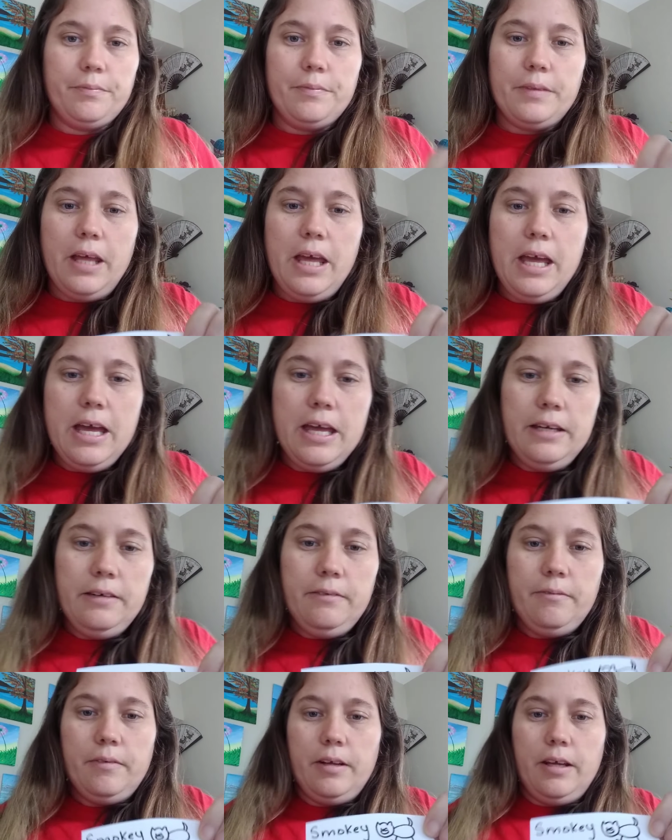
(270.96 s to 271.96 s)
Then,
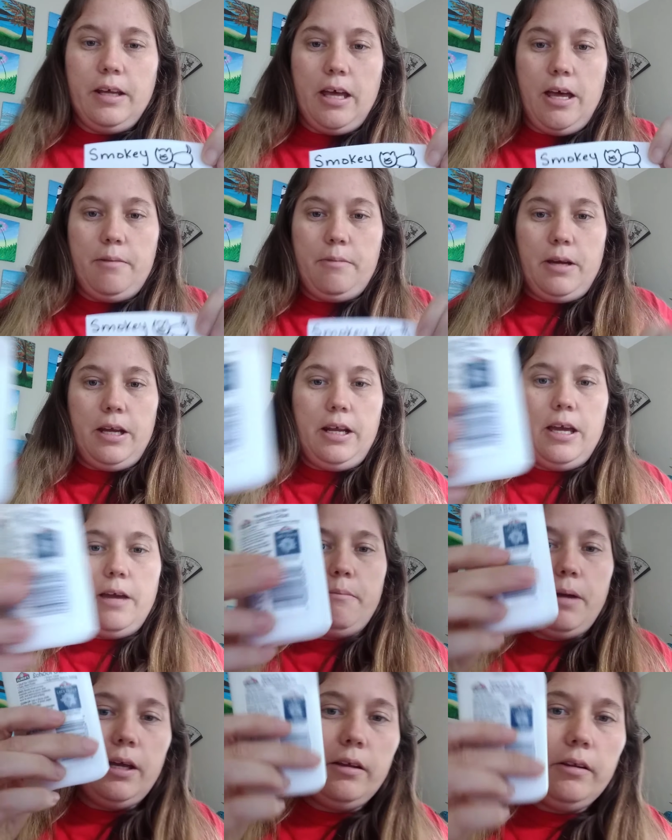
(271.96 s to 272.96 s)
I'm going to get
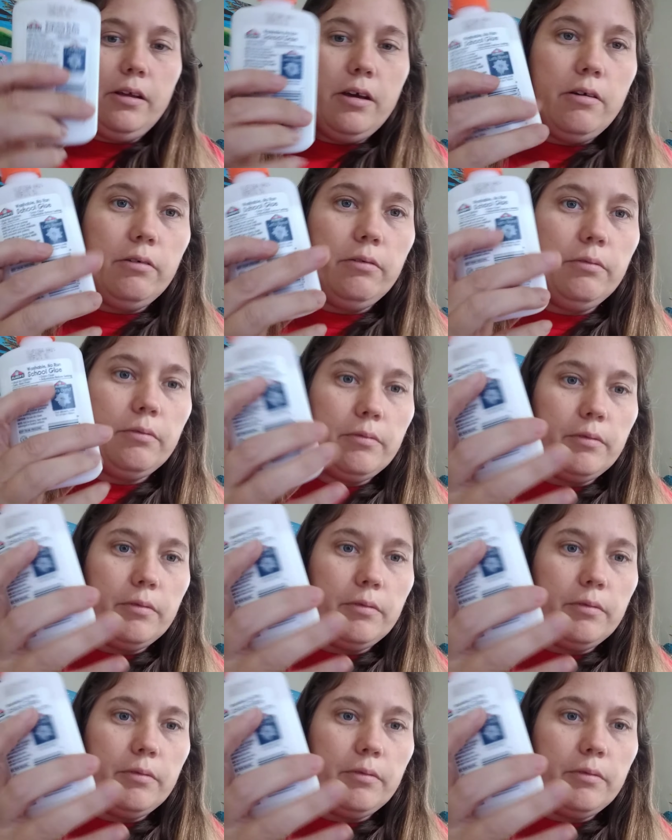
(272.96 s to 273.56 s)
my glue.